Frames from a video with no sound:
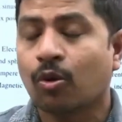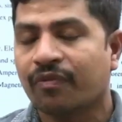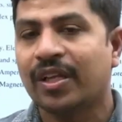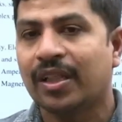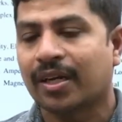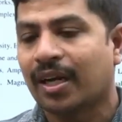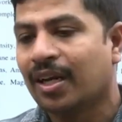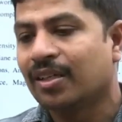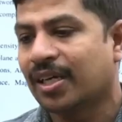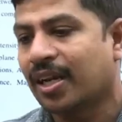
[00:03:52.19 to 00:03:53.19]
Don't feel that,
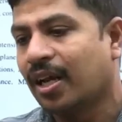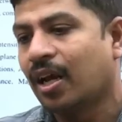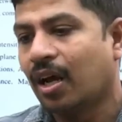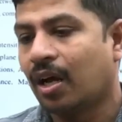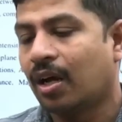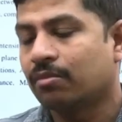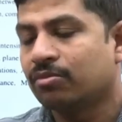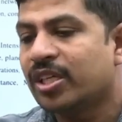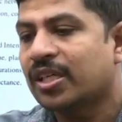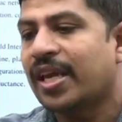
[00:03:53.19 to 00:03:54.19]
sir,
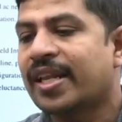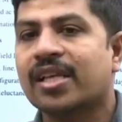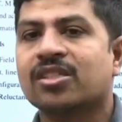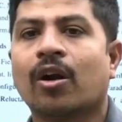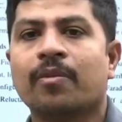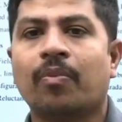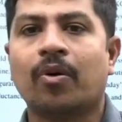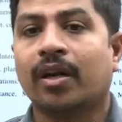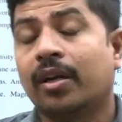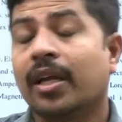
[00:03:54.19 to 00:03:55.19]
uh, this area is not
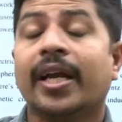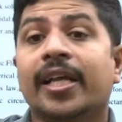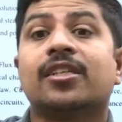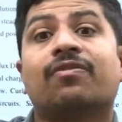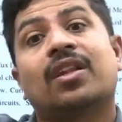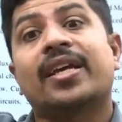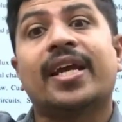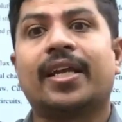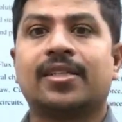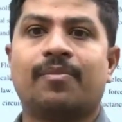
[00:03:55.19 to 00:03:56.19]
important. It is for the
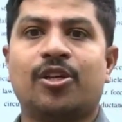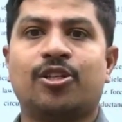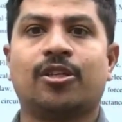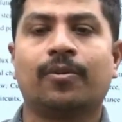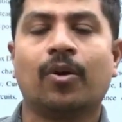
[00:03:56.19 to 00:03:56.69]
GATE examination.